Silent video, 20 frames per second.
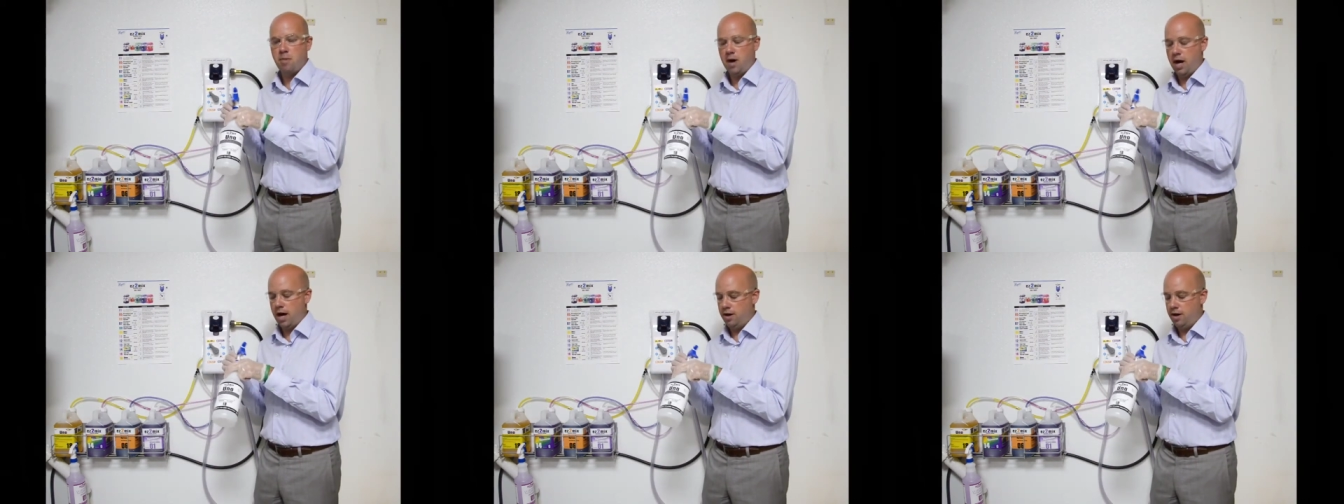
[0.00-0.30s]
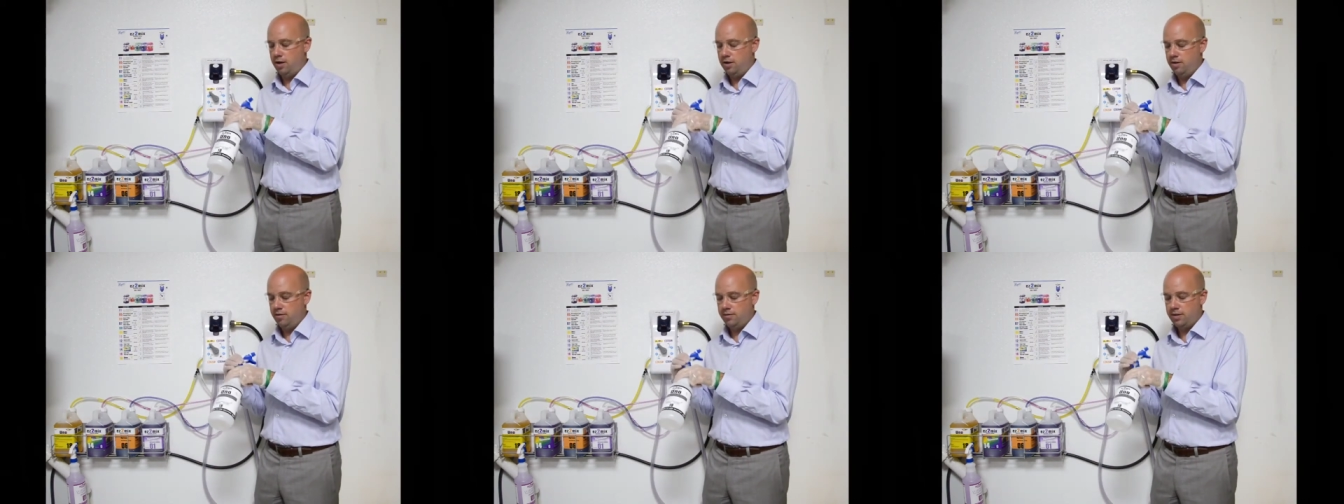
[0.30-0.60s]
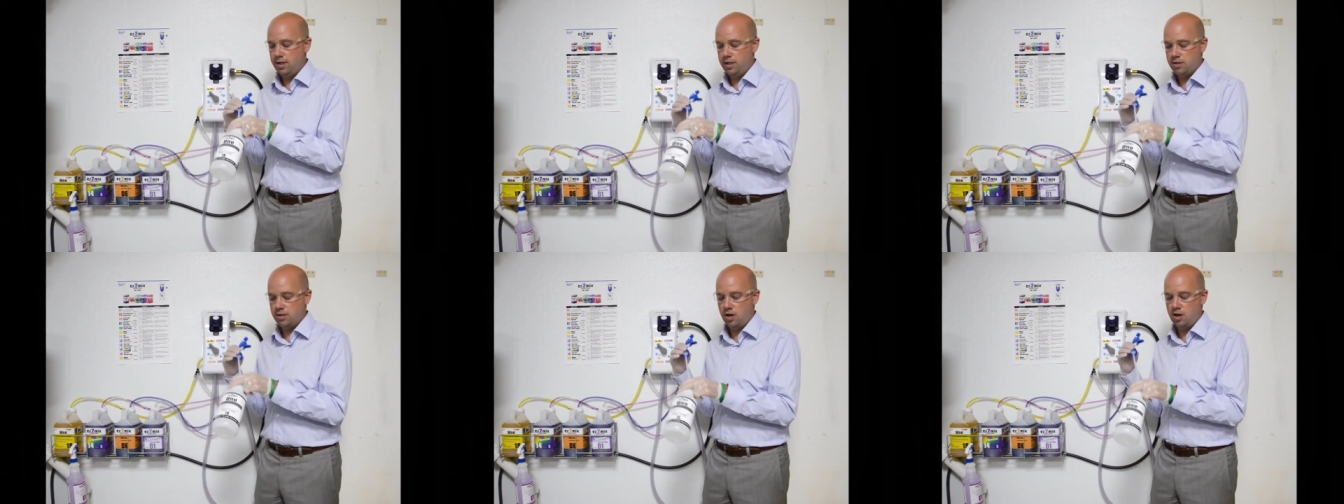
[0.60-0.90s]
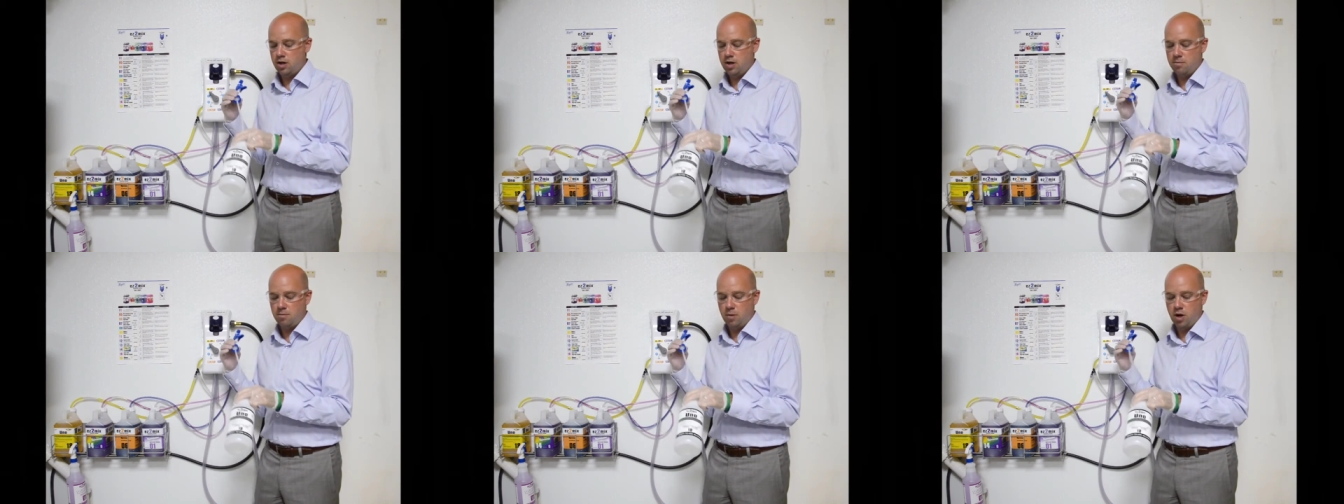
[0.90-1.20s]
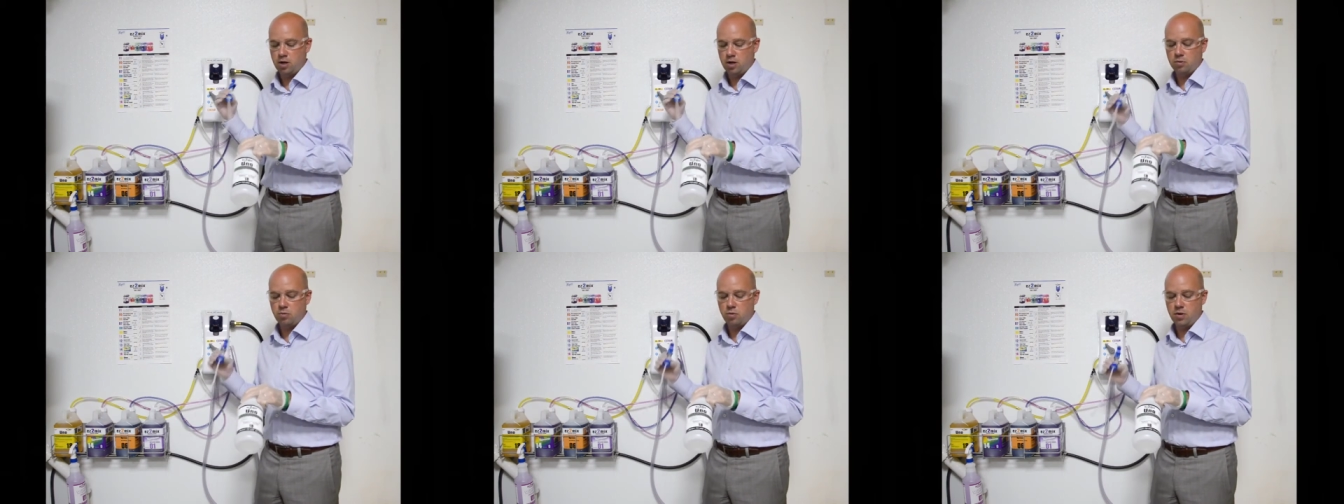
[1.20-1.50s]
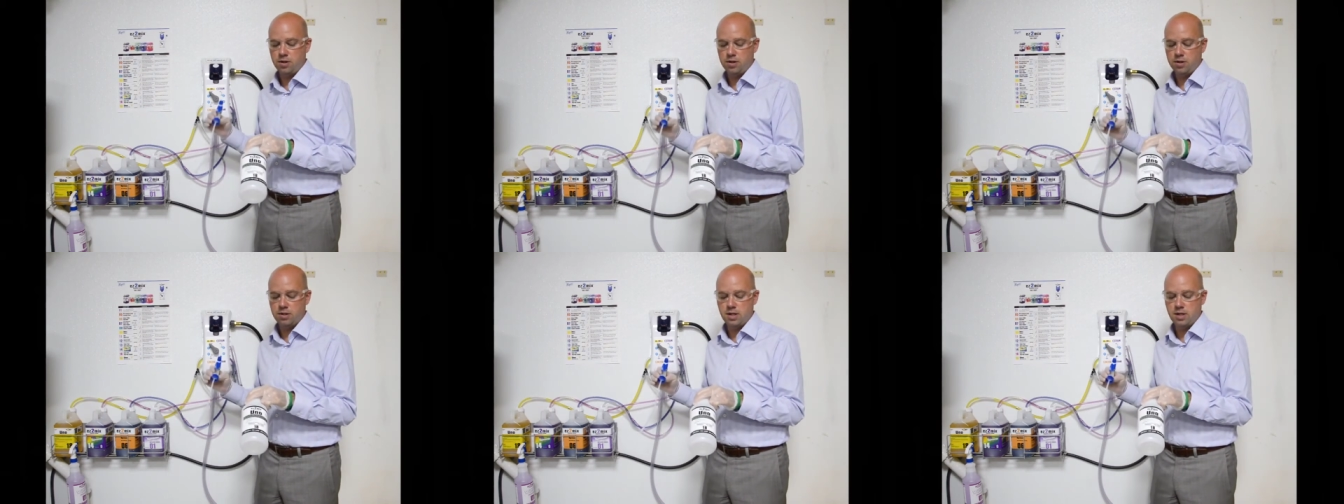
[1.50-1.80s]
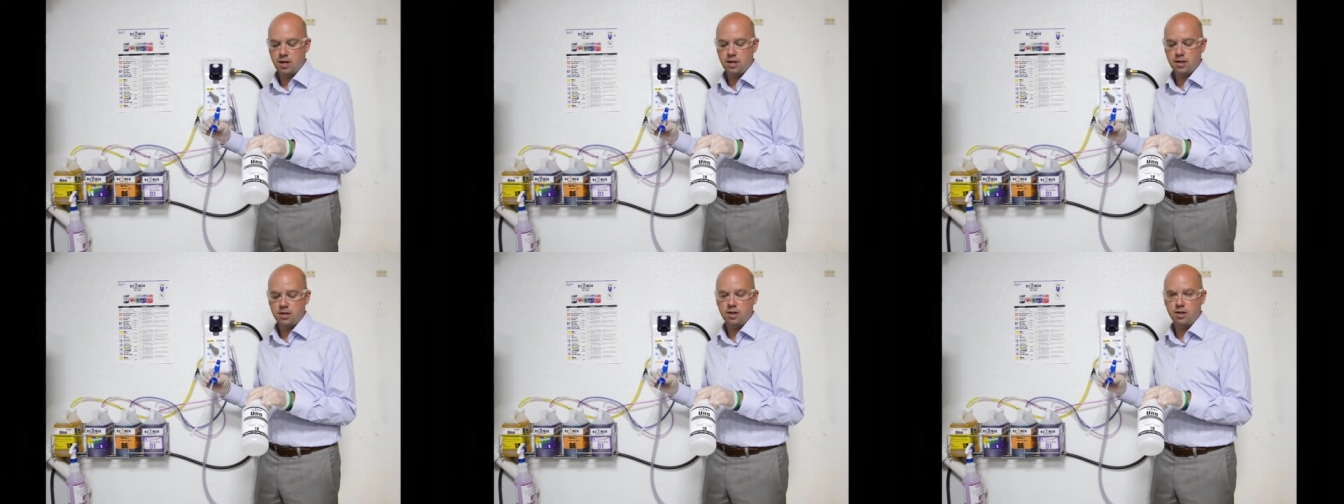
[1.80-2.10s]
bottle that's already marked with the
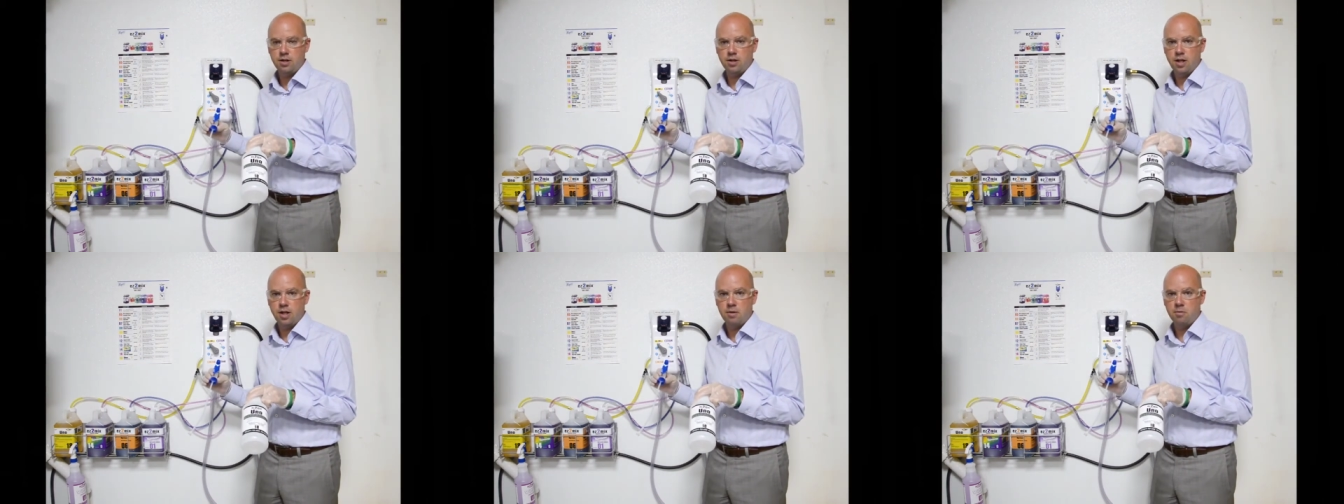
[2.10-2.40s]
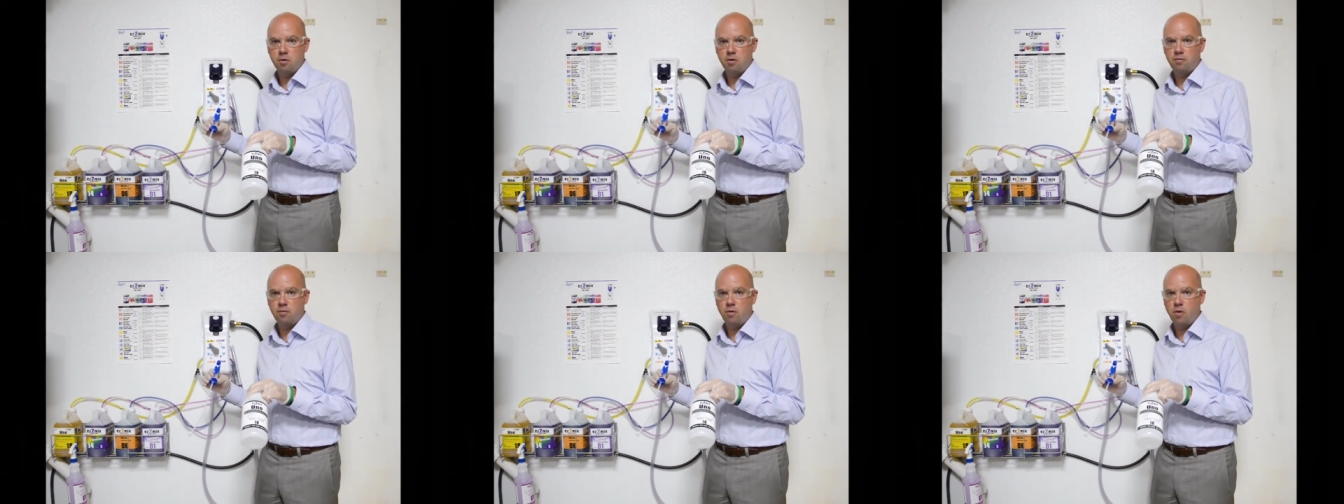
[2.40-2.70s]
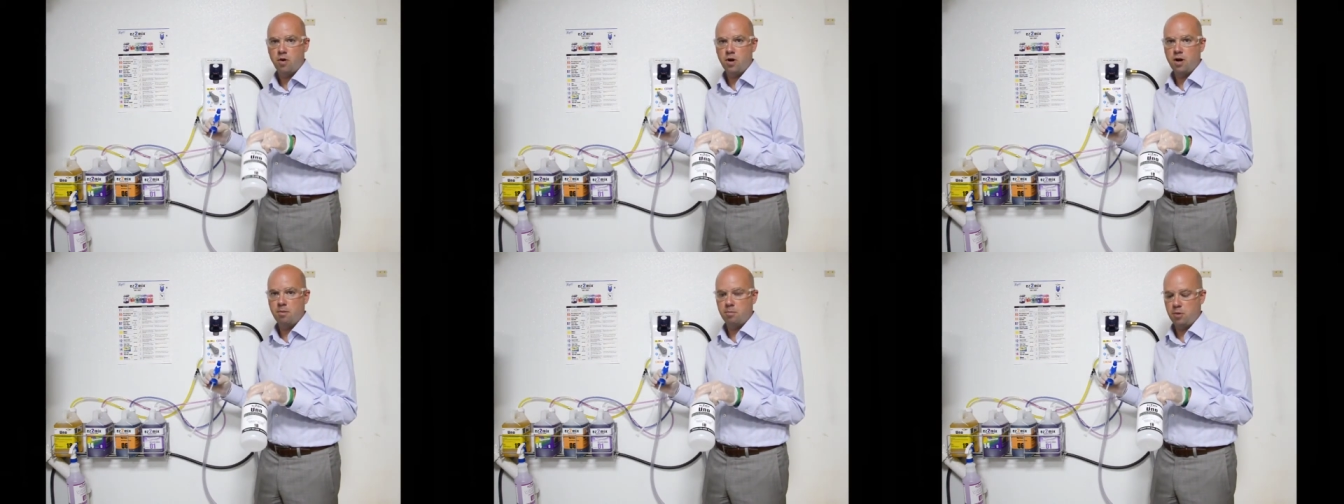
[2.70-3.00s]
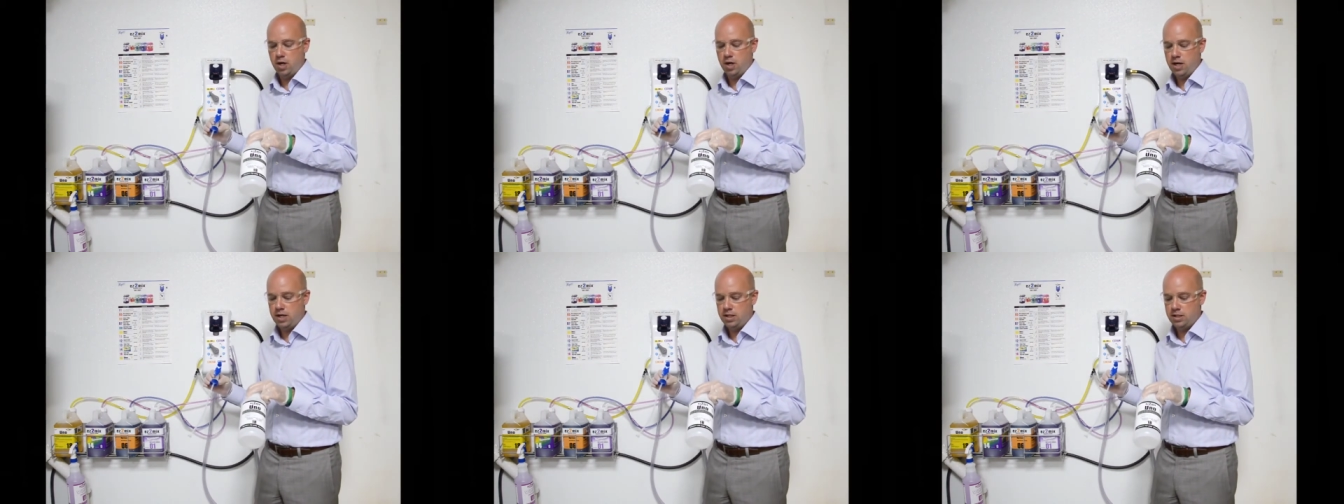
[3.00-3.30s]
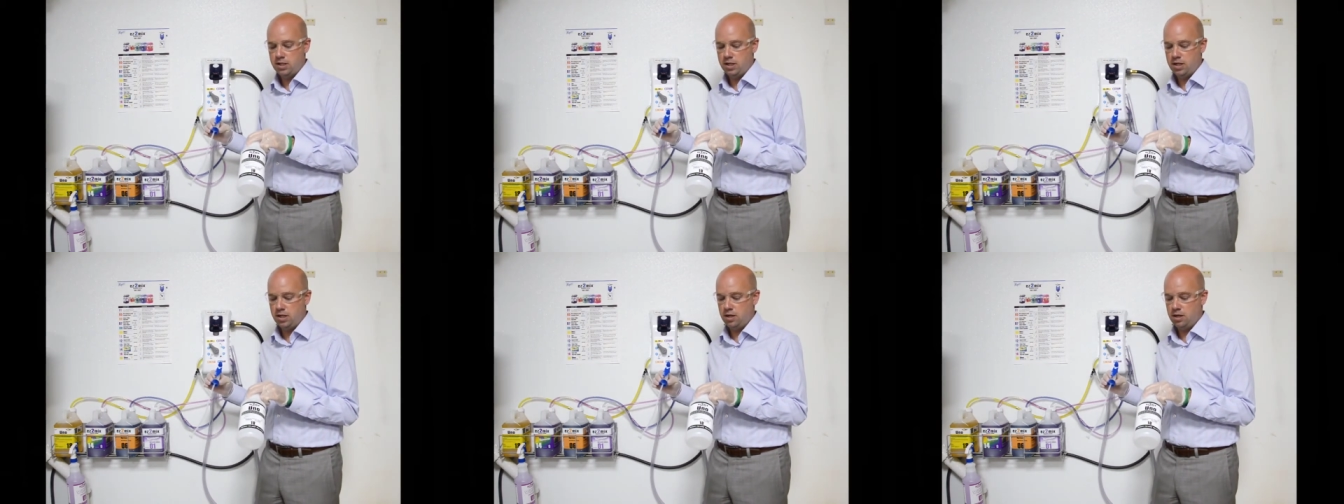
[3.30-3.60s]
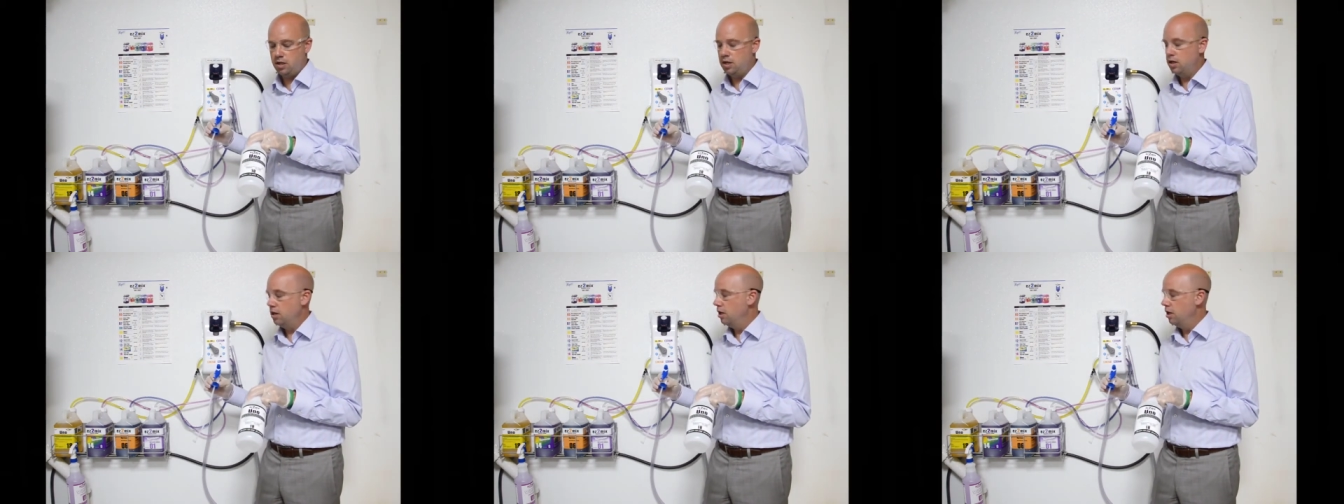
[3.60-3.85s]
secondary label for number eighteen.